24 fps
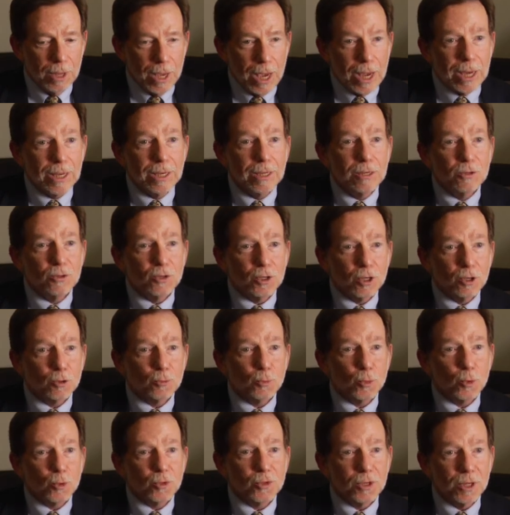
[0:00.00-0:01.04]

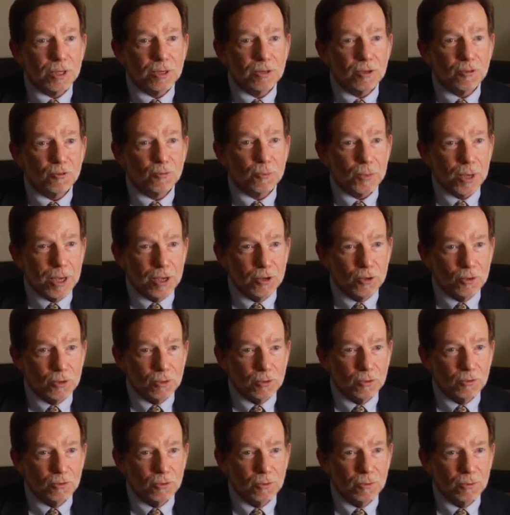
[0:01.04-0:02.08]
86% of
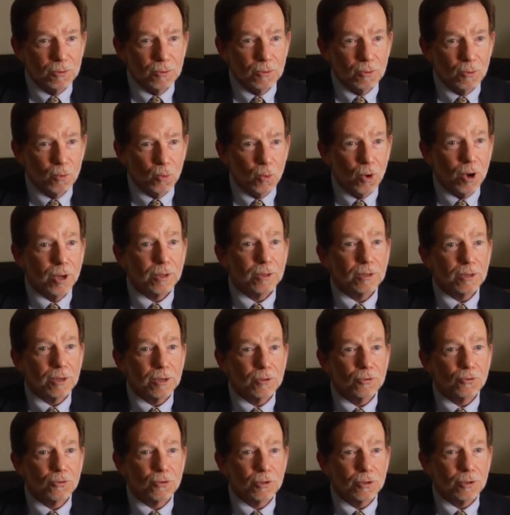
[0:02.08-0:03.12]
patients want
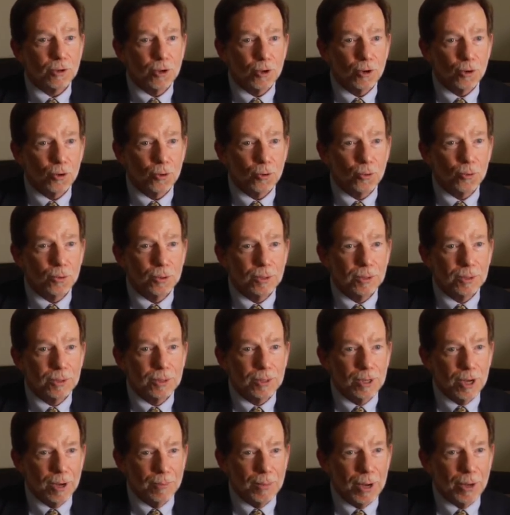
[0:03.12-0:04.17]
us to know
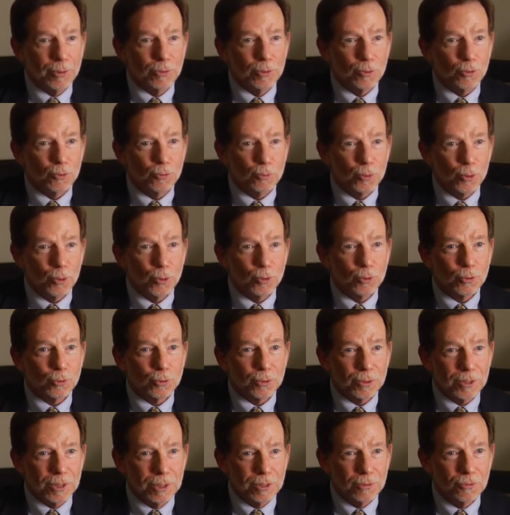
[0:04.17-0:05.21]
about their
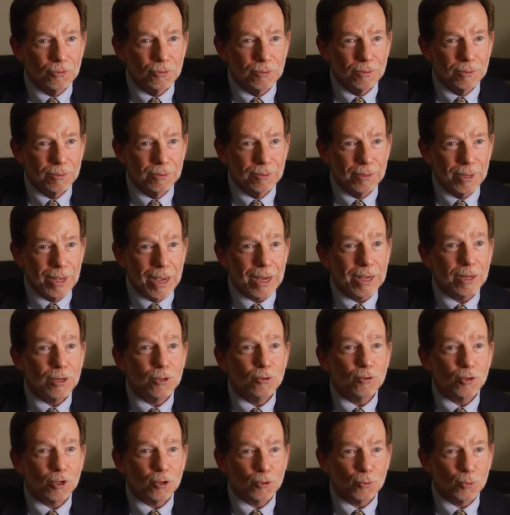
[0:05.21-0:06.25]
spiritual needs
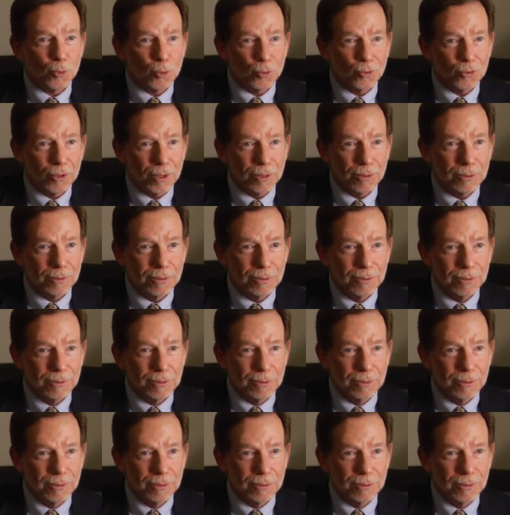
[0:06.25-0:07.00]
86%.